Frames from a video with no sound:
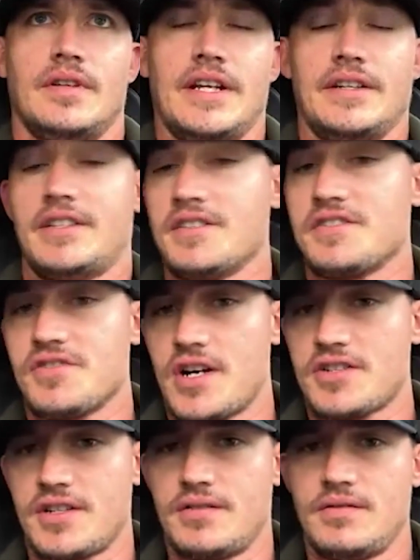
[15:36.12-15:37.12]
in
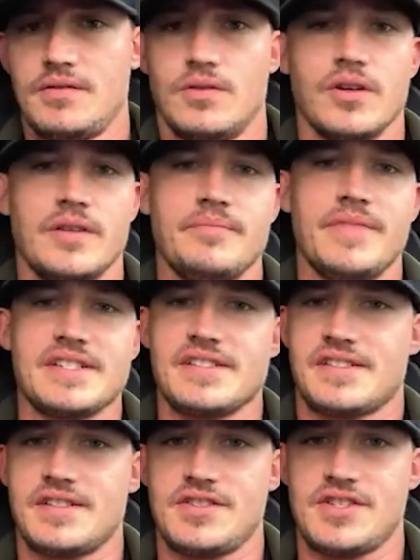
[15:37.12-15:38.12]
construction or in
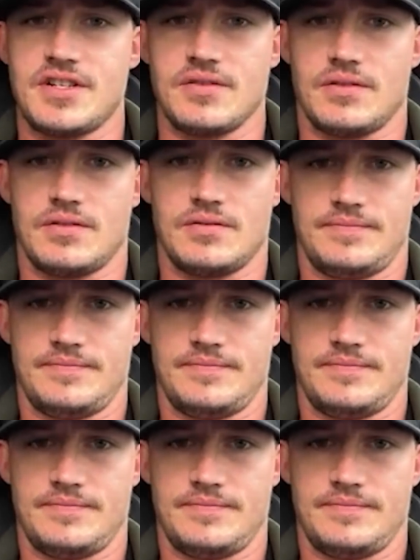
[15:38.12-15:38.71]
business in general?